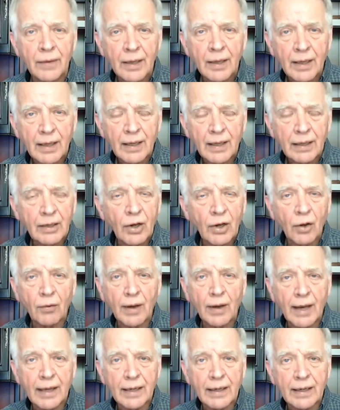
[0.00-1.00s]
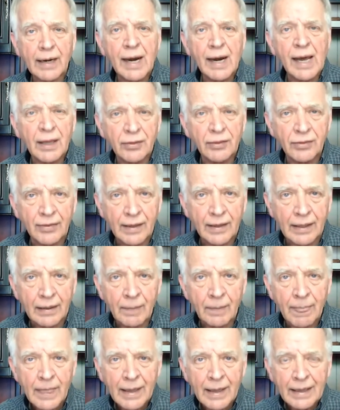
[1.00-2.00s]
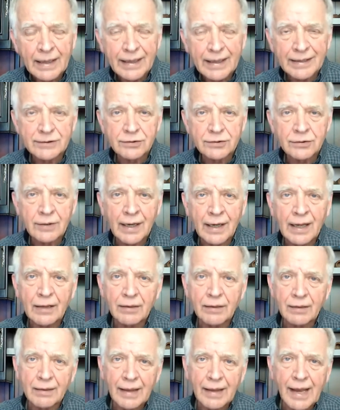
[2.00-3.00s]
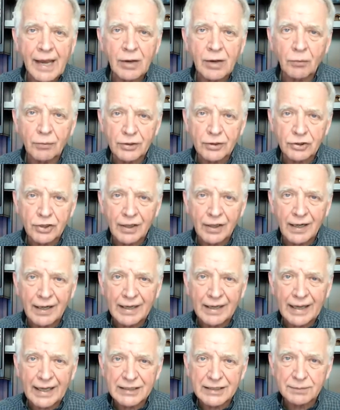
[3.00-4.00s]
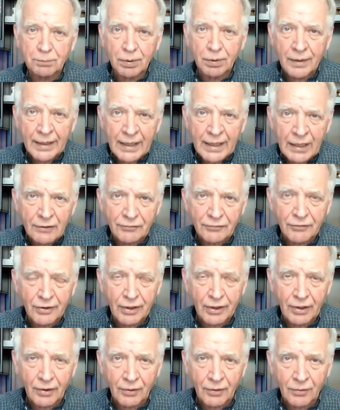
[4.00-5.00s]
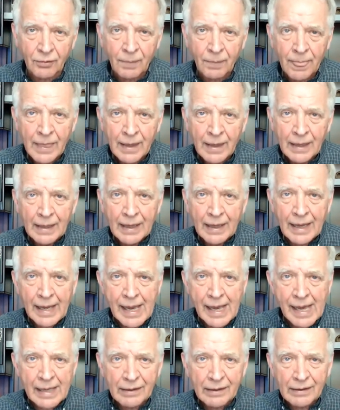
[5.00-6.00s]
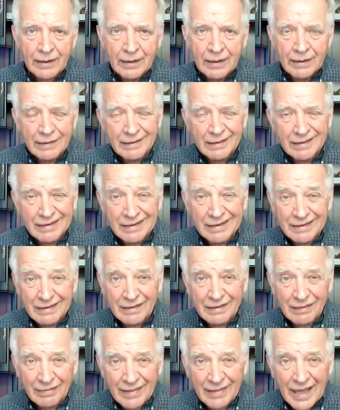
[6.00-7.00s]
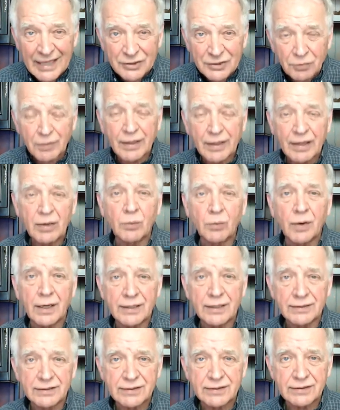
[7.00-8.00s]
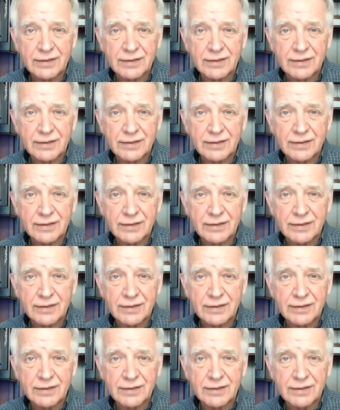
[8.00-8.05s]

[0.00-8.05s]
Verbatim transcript: You know, a God thing is not that which God has planned for you, and that's what He wants.